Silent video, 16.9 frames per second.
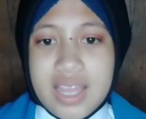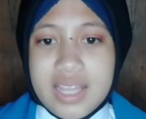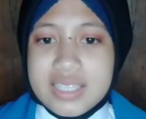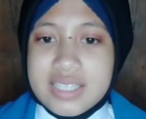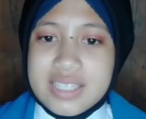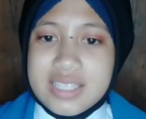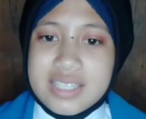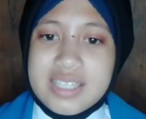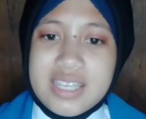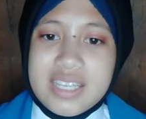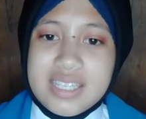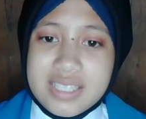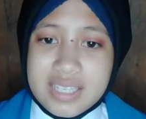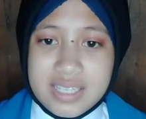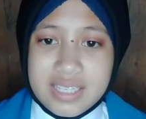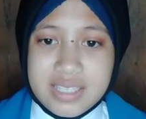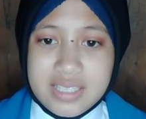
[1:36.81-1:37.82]
This
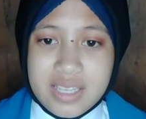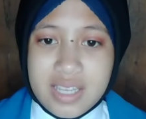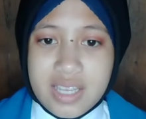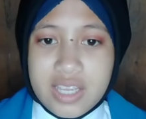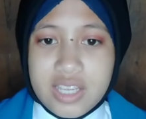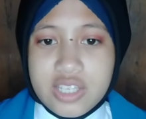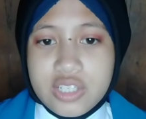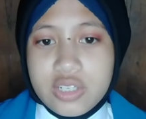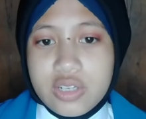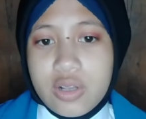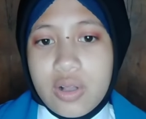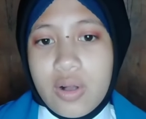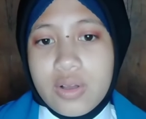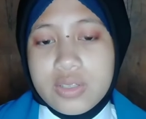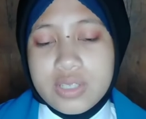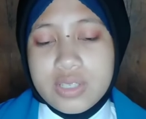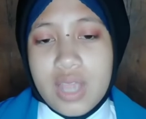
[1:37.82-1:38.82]
disease is
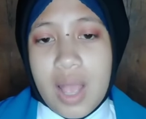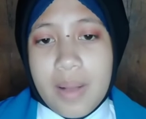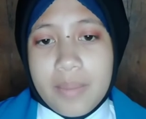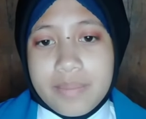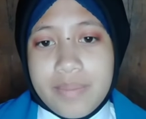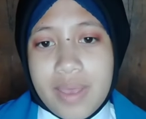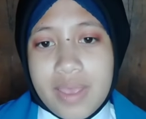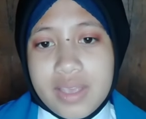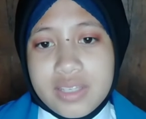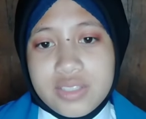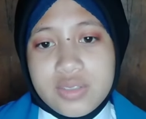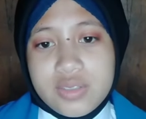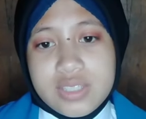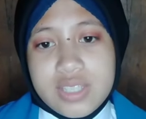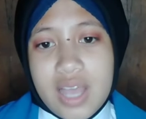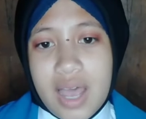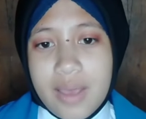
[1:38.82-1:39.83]
caused by a new
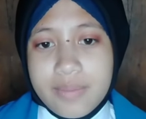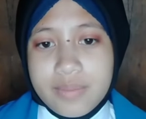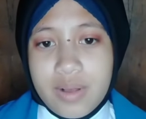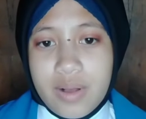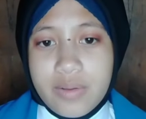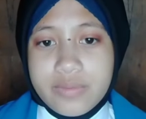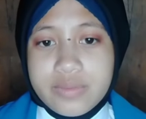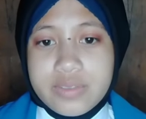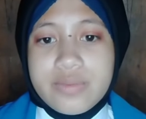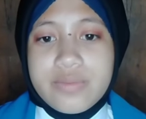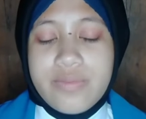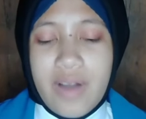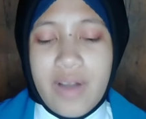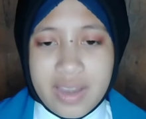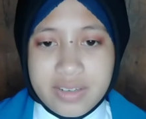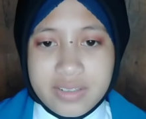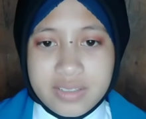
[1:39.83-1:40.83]
type of the
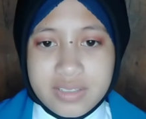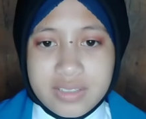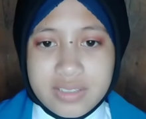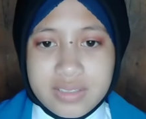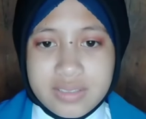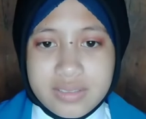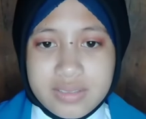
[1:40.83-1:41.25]
virus